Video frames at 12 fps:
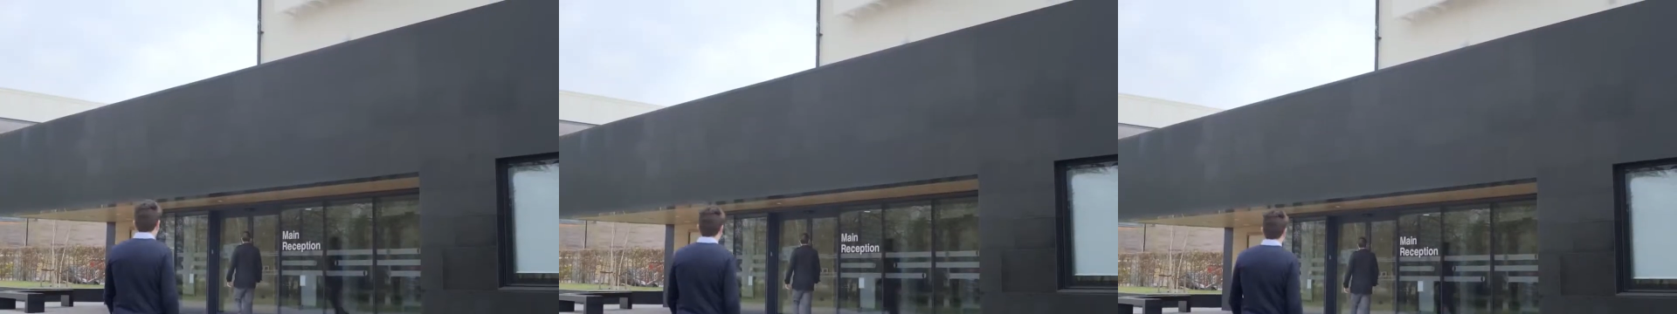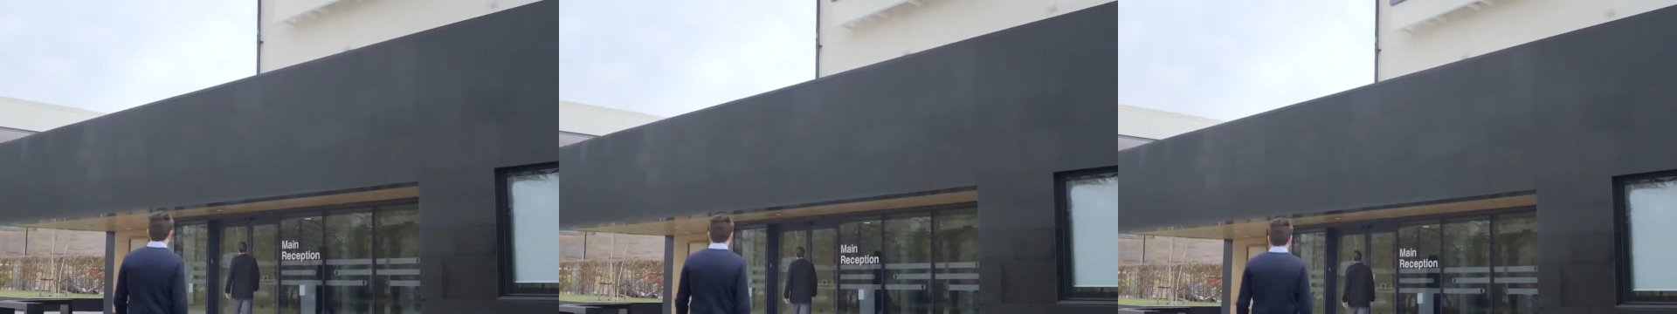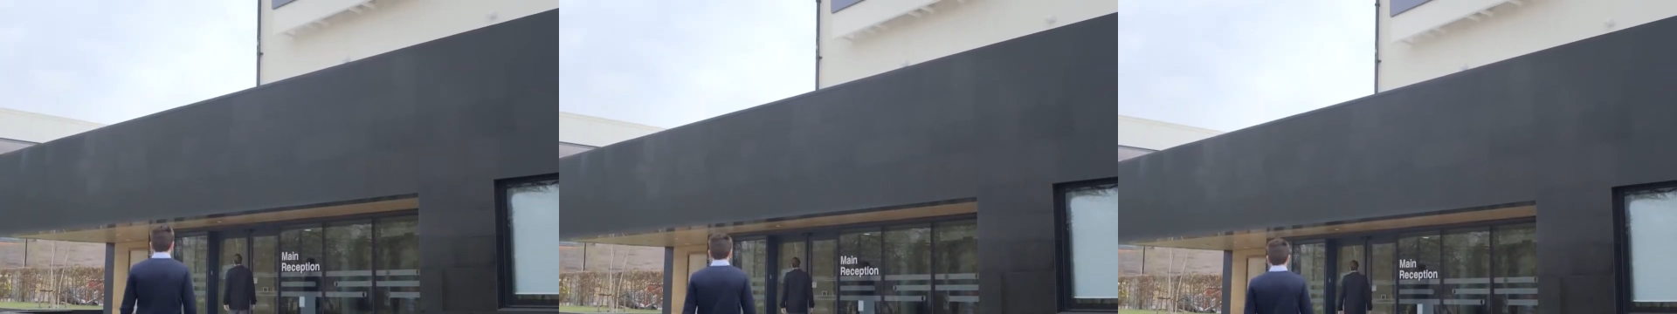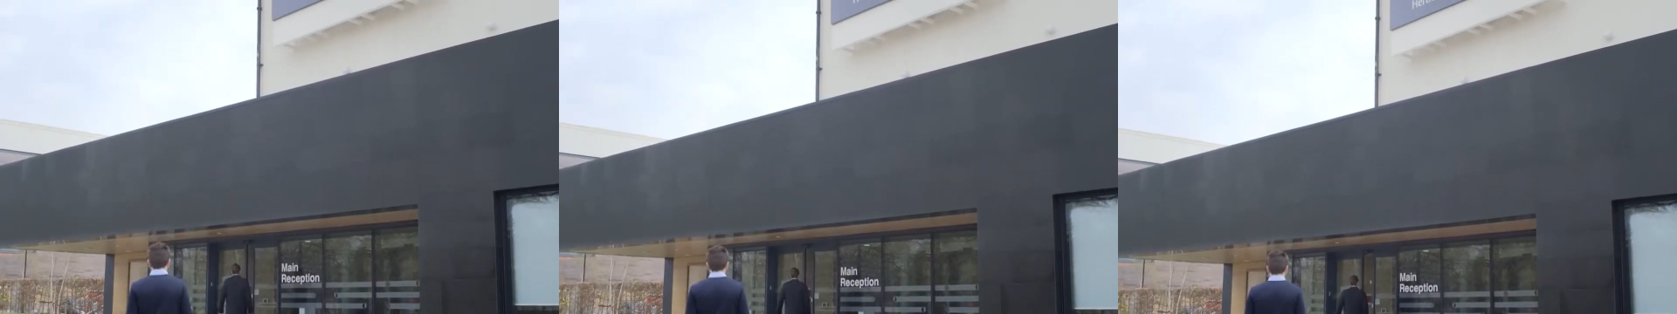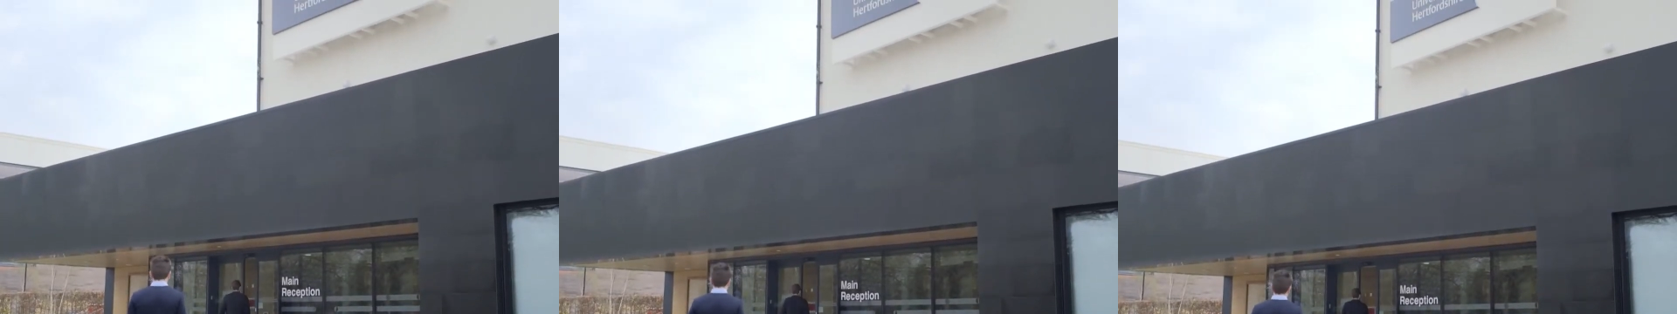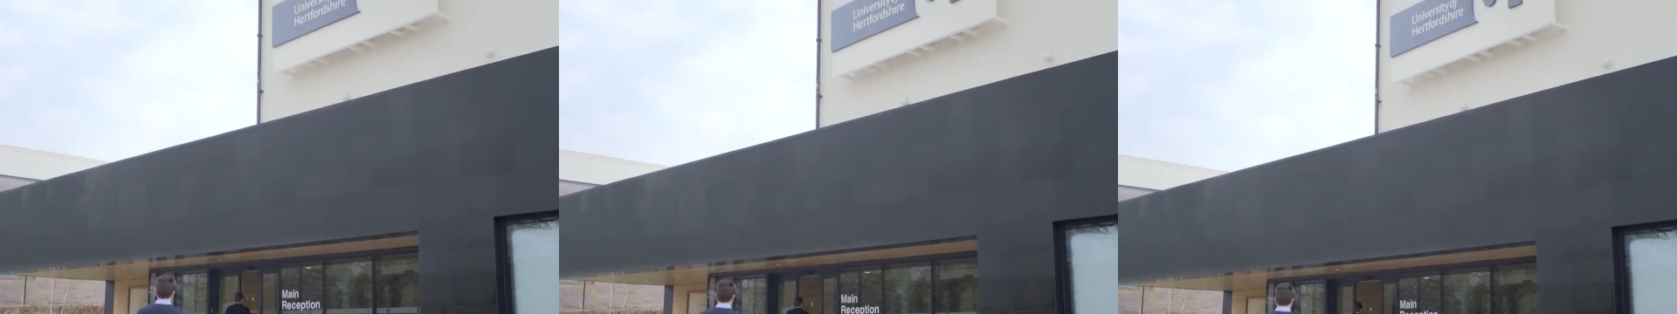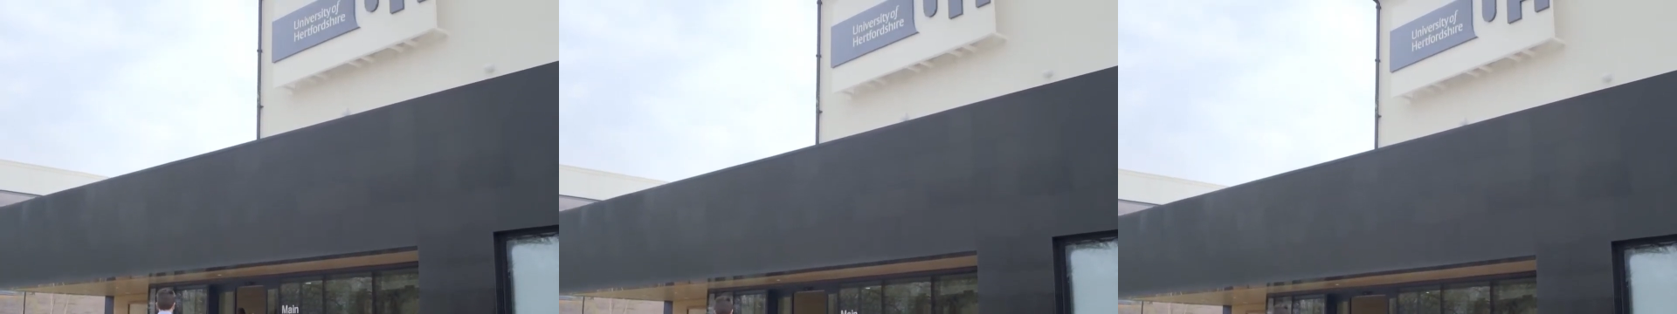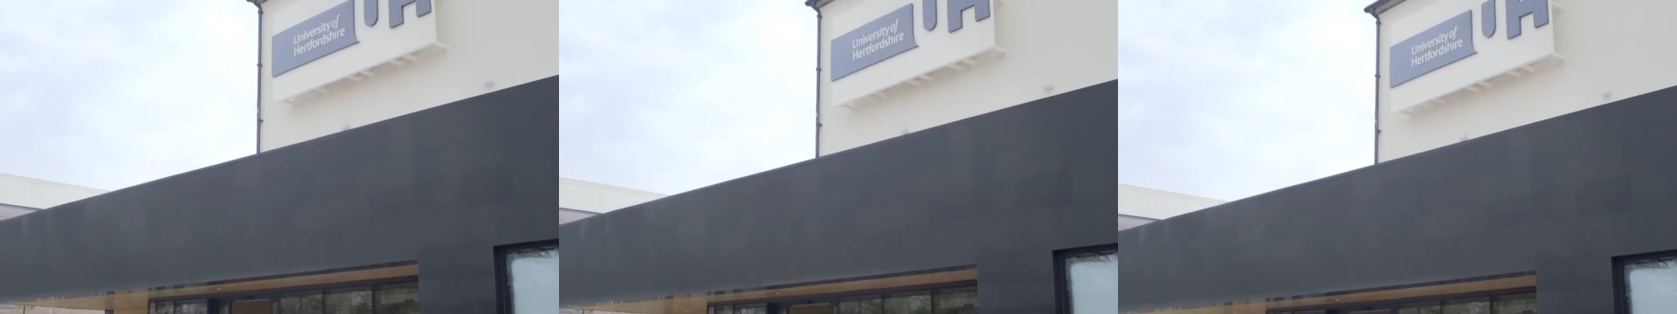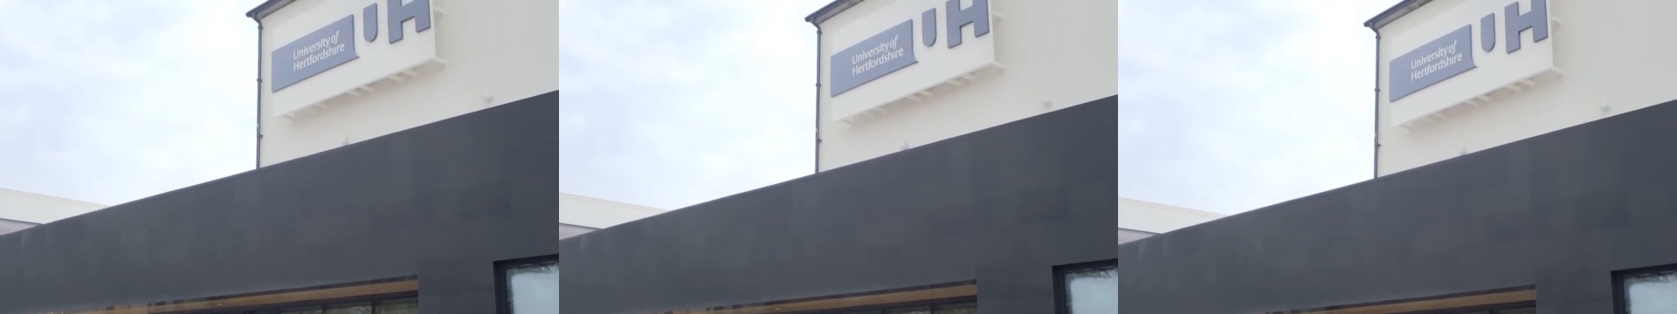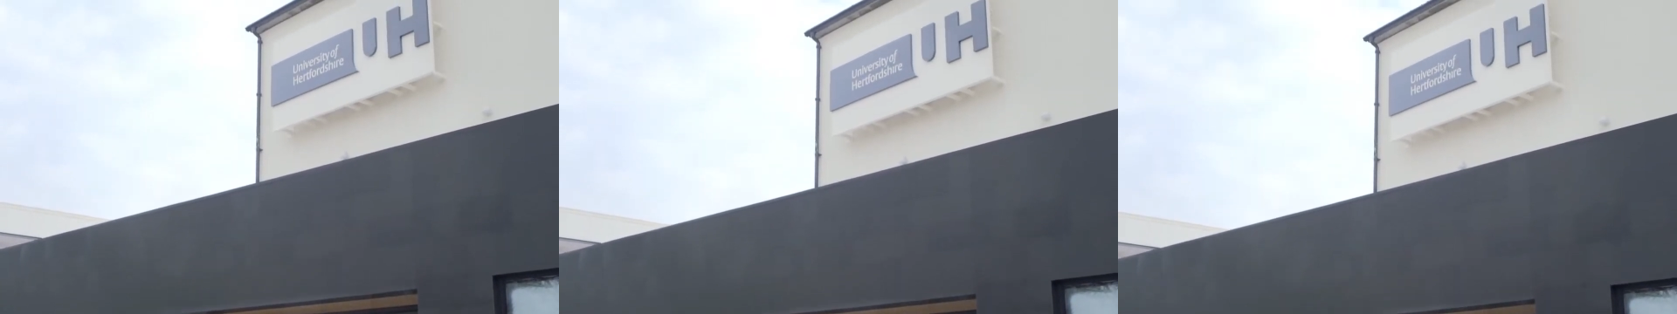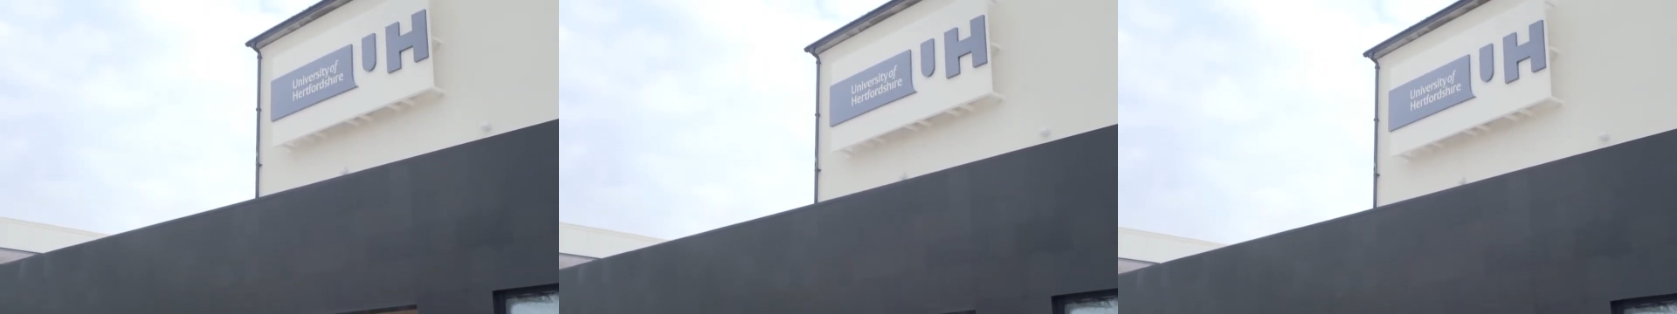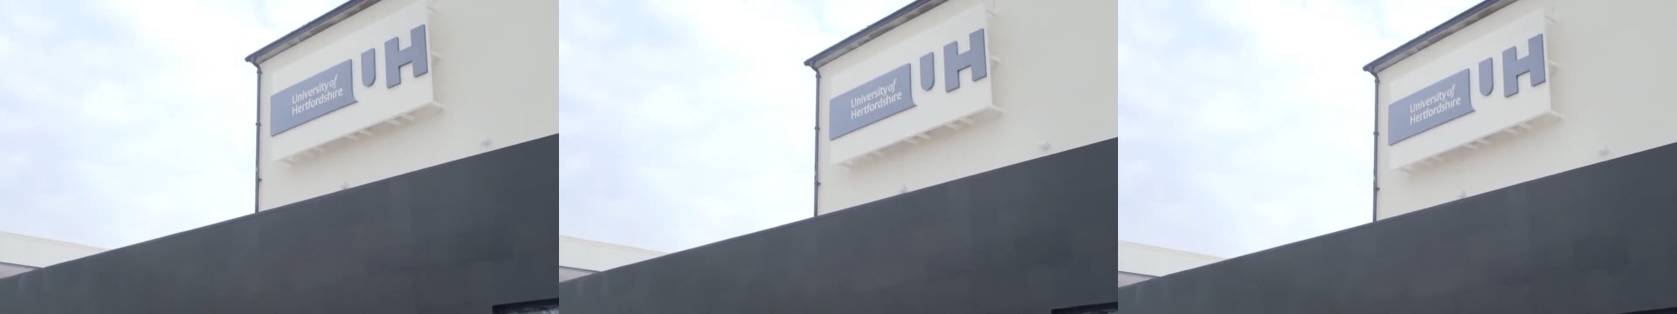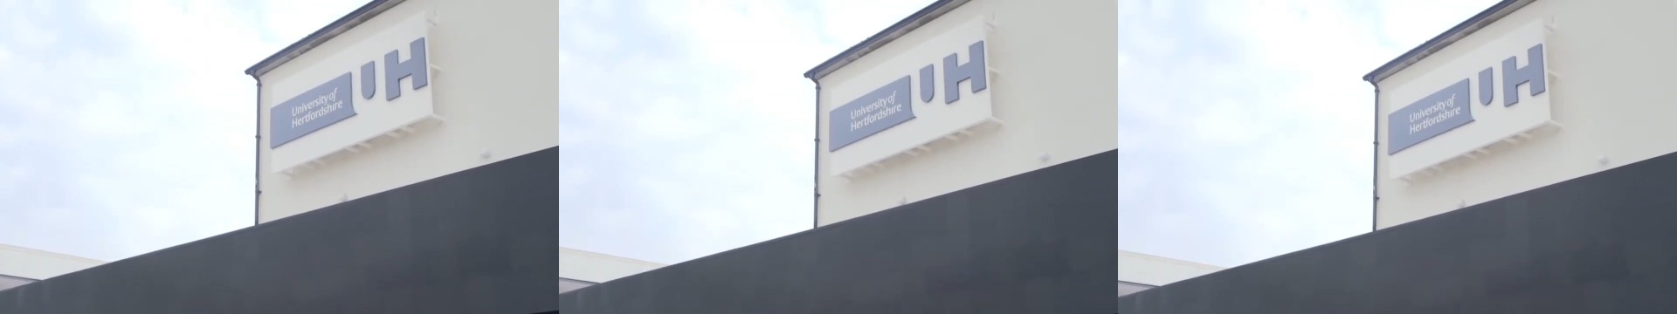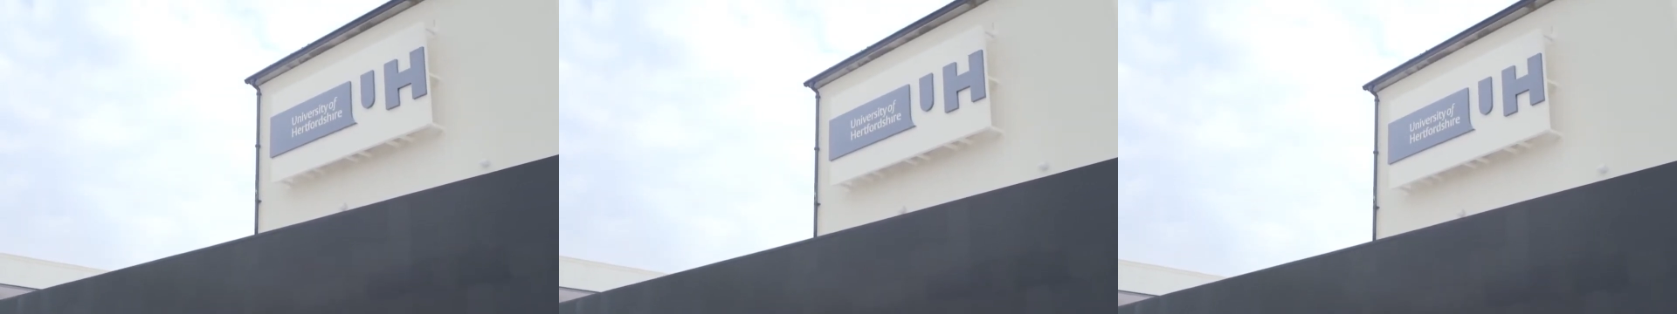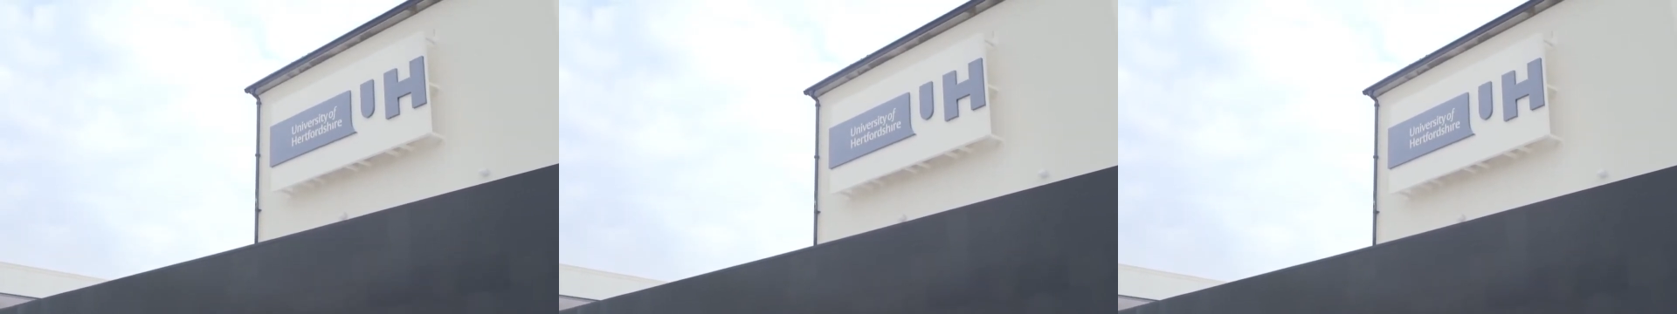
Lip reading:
Nobody's mouth can be seen.